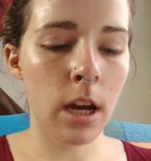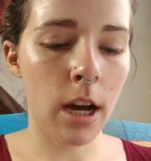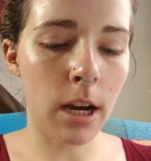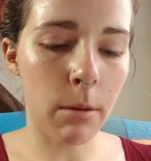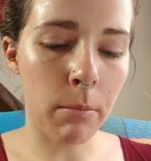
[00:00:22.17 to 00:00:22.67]

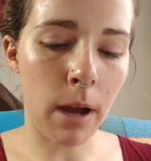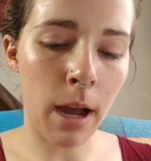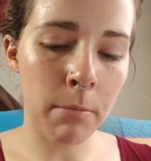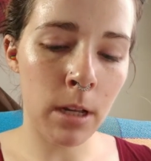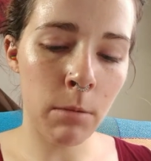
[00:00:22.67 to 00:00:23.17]

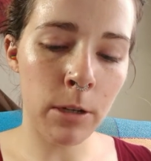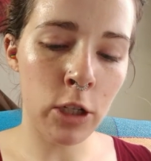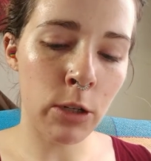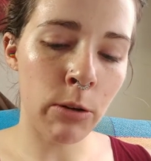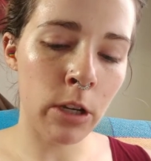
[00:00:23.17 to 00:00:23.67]
I'm going to be
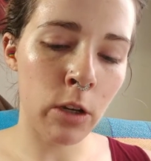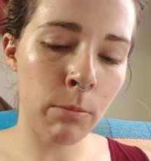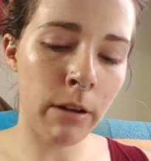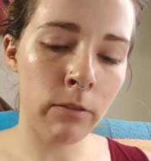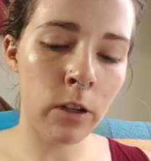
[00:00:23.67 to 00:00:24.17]
showing you
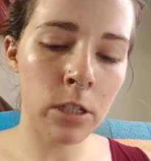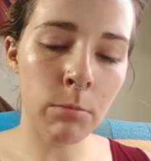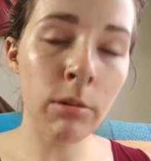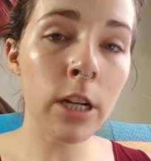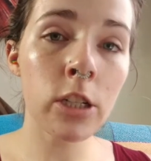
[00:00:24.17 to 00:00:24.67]
my first
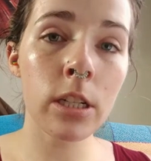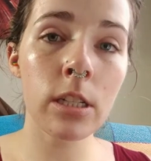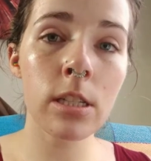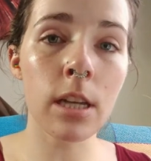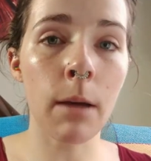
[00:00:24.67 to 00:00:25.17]
impressions.